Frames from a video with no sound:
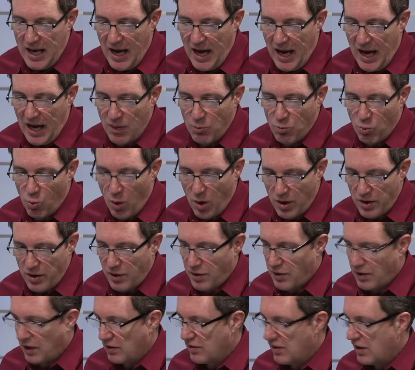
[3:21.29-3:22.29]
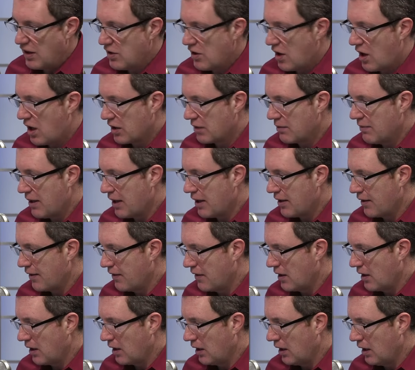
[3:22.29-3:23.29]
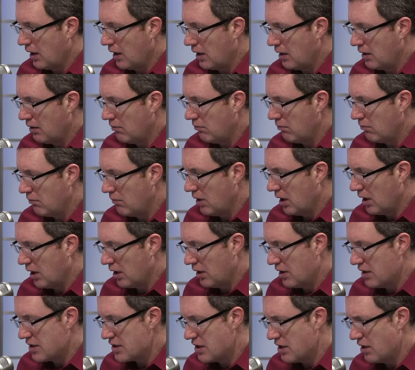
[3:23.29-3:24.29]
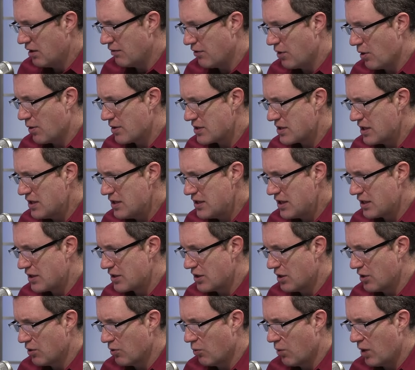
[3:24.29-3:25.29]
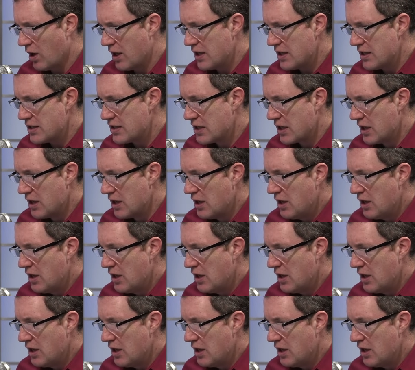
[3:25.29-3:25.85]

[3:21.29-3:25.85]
And one of the things he talked about in this interview I was listening to was